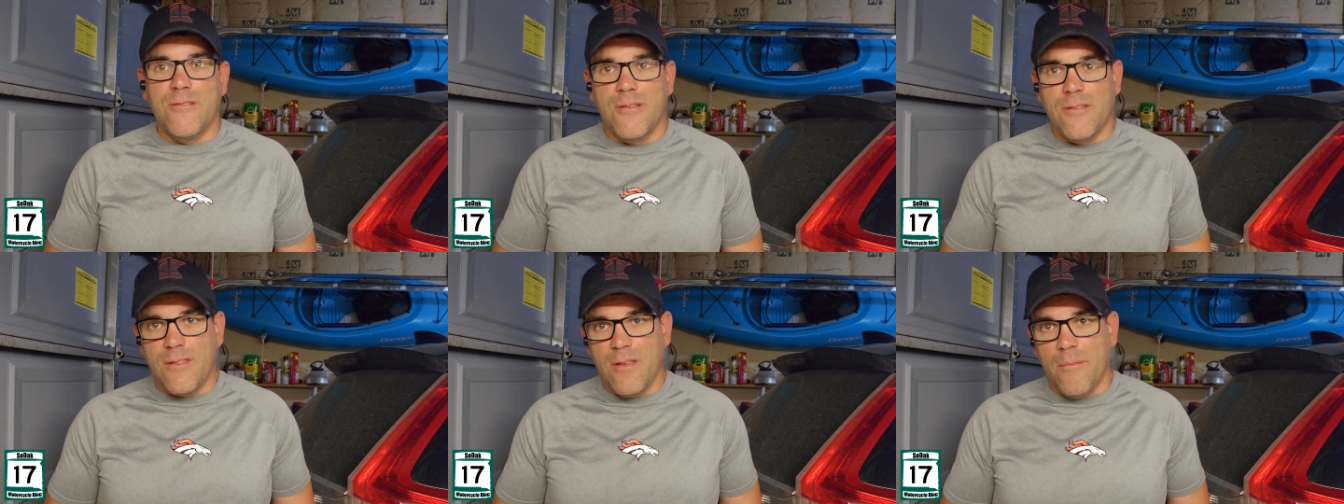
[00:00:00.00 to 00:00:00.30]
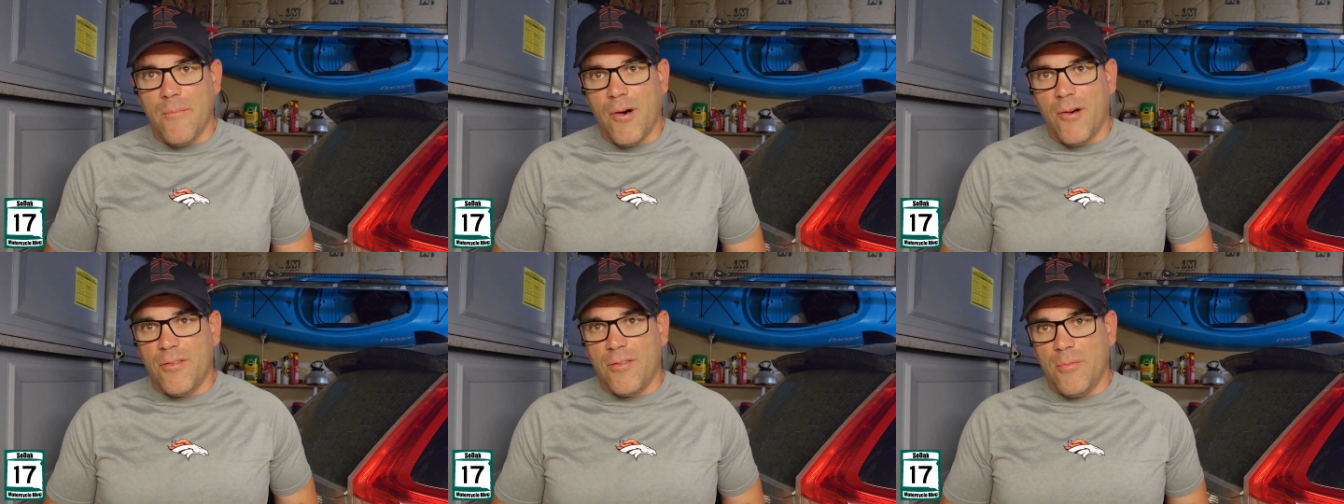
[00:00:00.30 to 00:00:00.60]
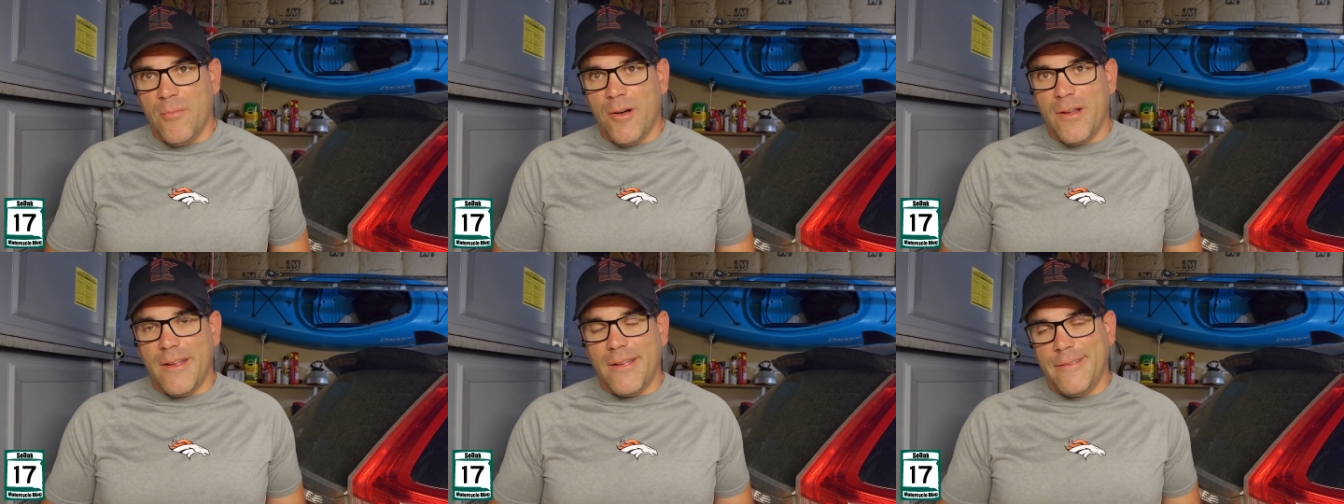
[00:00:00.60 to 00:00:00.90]
the most
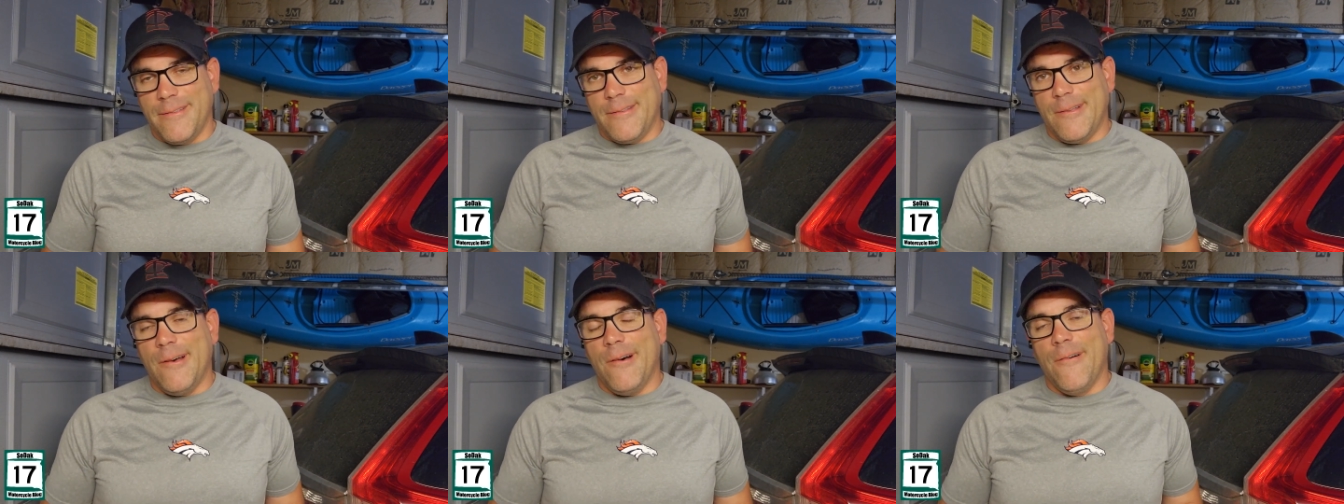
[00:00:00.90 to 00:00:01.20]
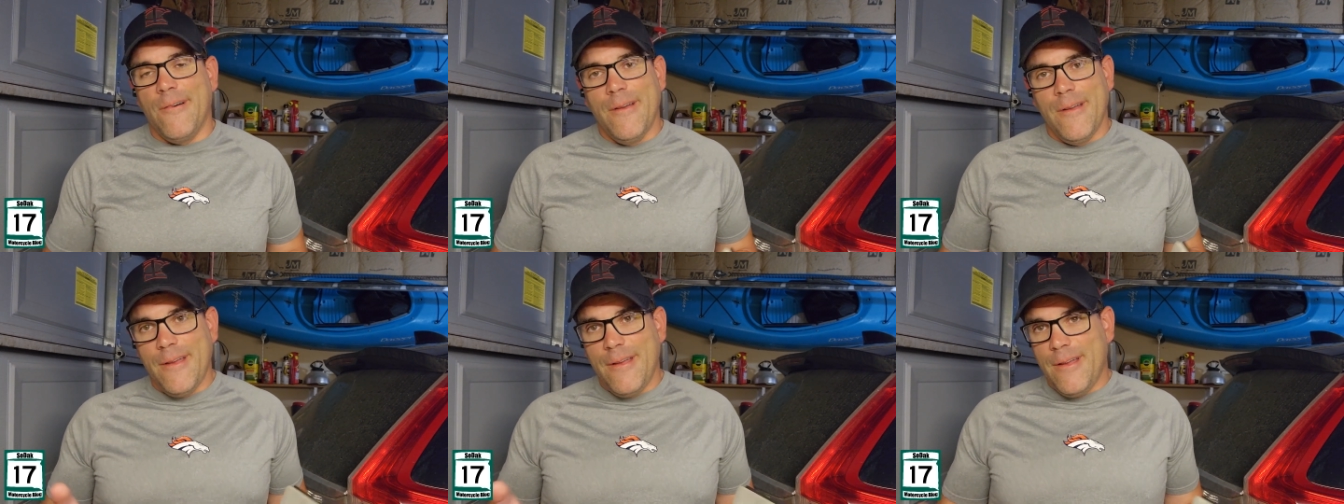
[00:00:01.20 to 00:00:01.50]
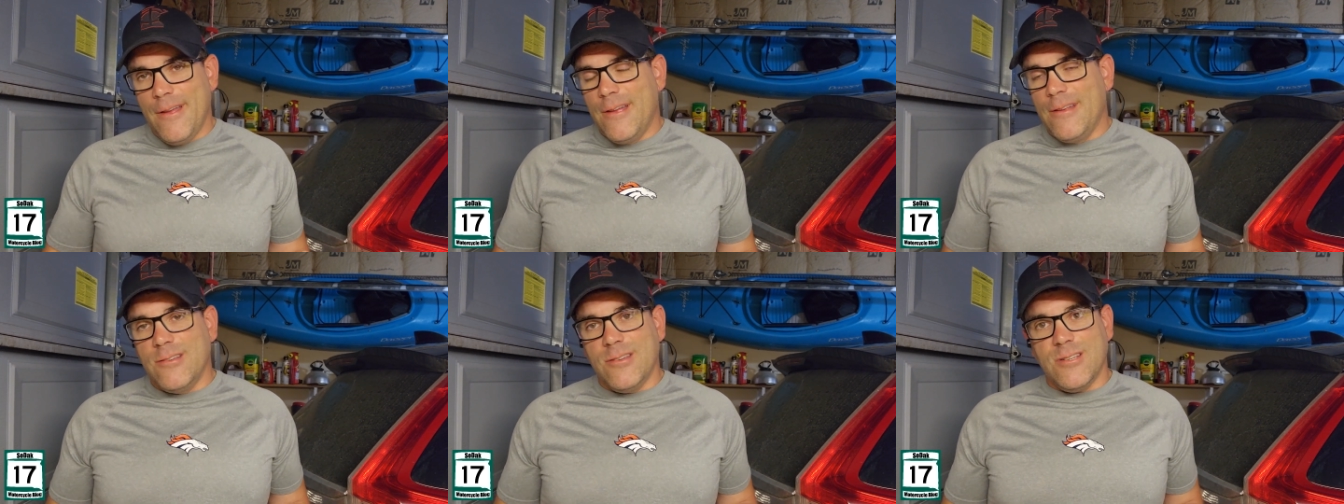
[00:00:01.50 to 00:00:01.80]
money. So
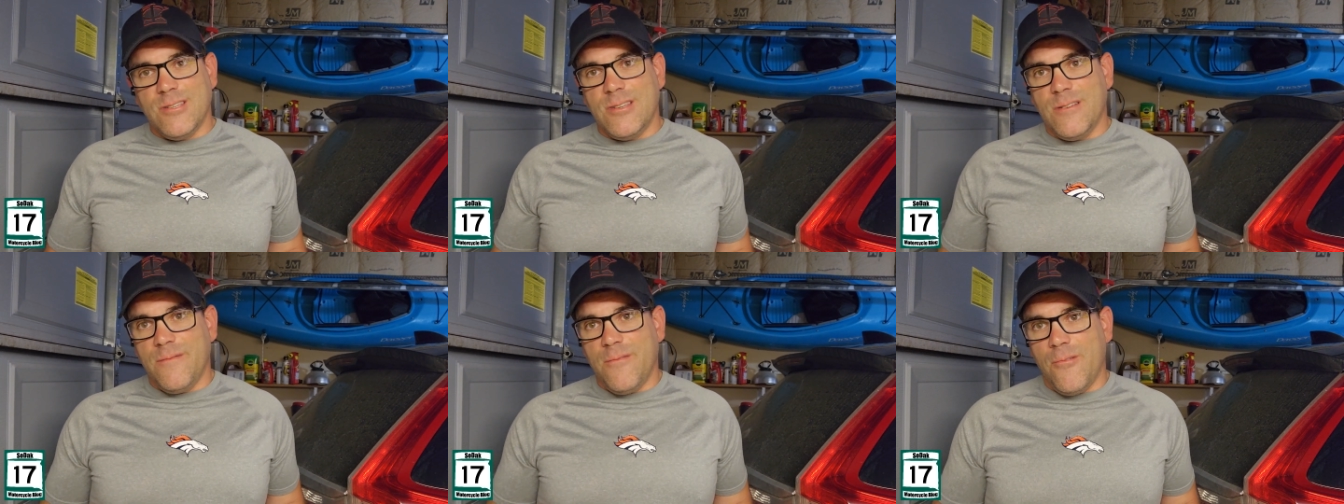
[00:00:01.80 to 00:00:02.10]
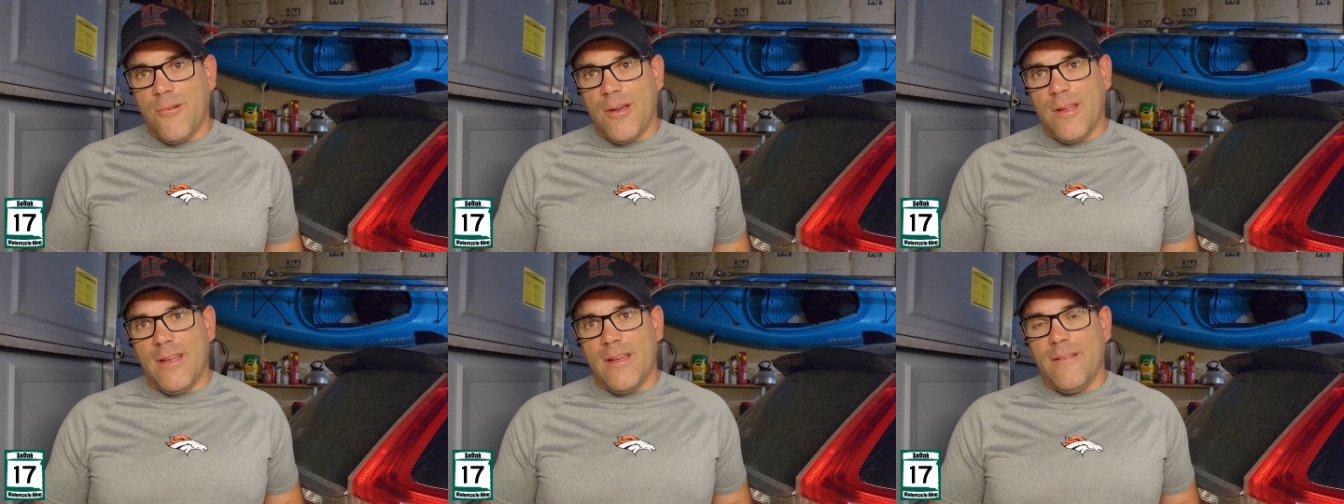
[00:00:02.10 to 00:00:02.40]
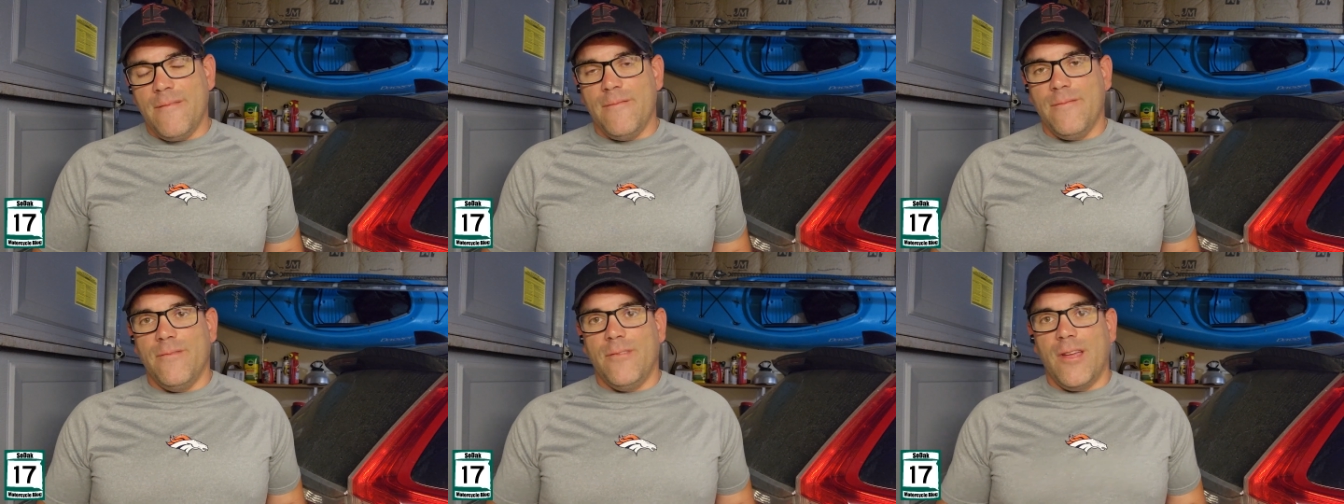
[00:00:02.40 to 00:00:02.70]
just avoid it.